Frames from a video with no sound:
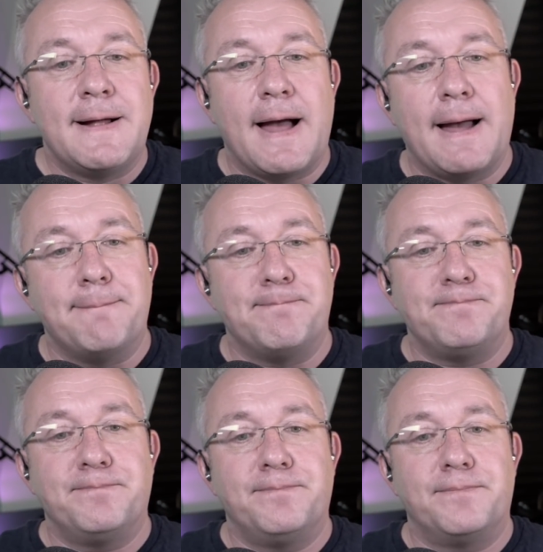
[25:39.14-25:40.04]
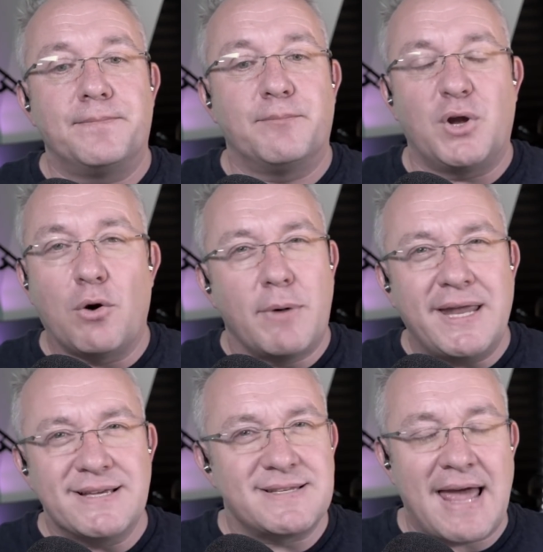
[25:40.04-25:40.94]
But your
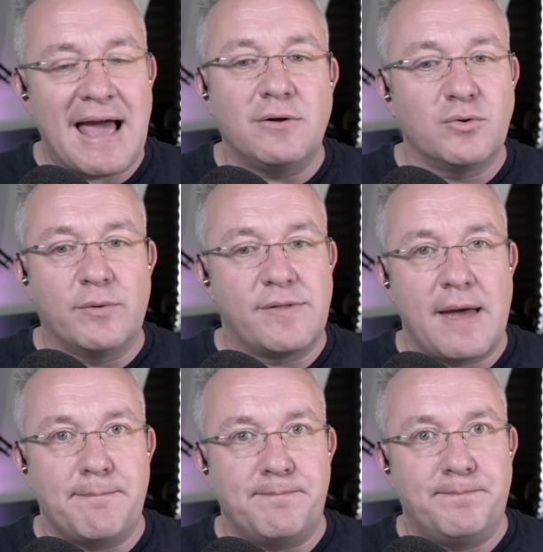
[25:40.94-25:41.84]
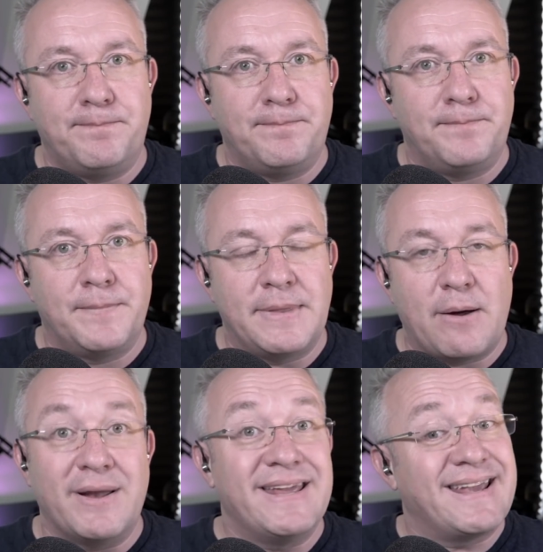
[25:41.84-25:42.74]
money isn't held with them.
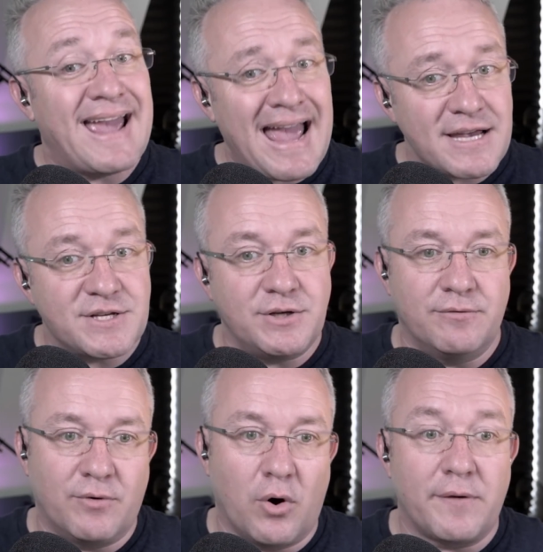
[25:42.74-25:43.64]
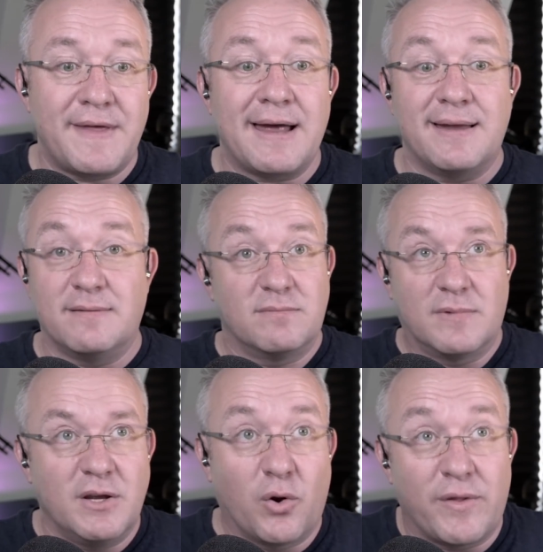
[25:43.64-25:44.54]
Now, any cash you've got that,
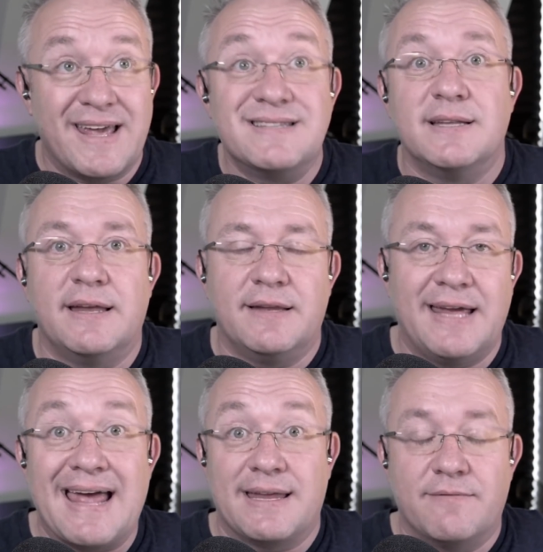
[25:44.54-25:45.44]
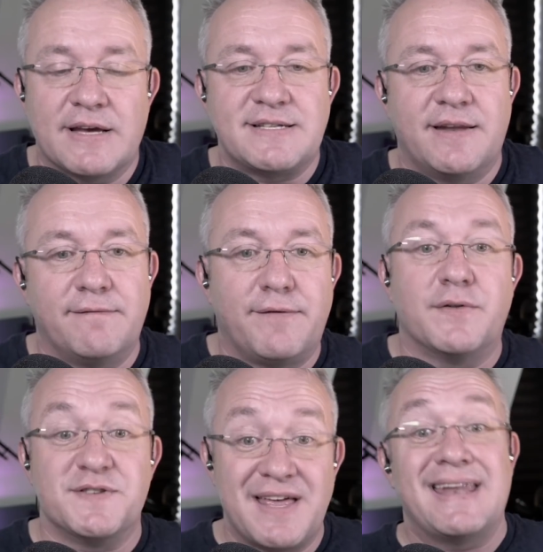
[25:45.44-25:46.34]
you know, that isn't yet invested in
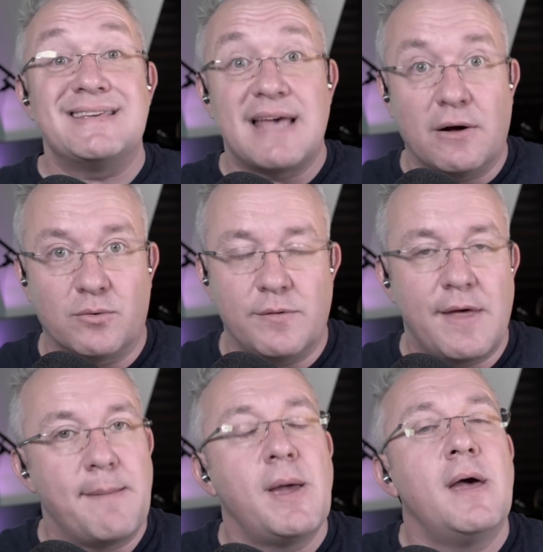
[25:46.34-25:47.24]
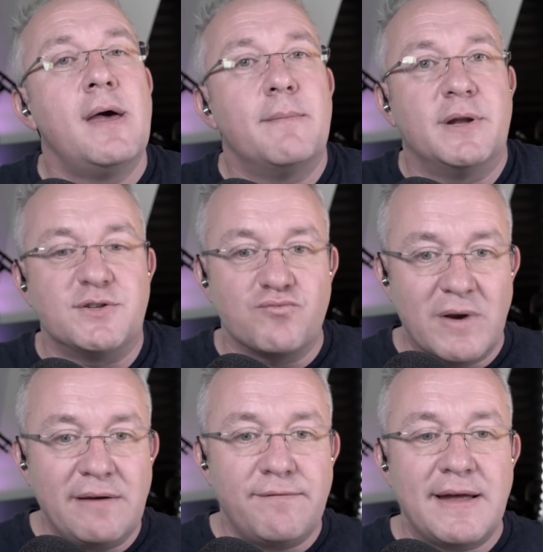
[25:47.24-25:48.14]
funds, that is held with them, but it's
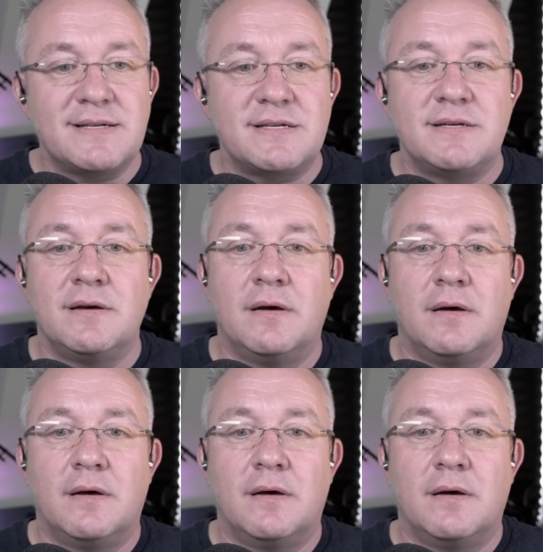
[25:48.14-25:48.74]
ring-fenced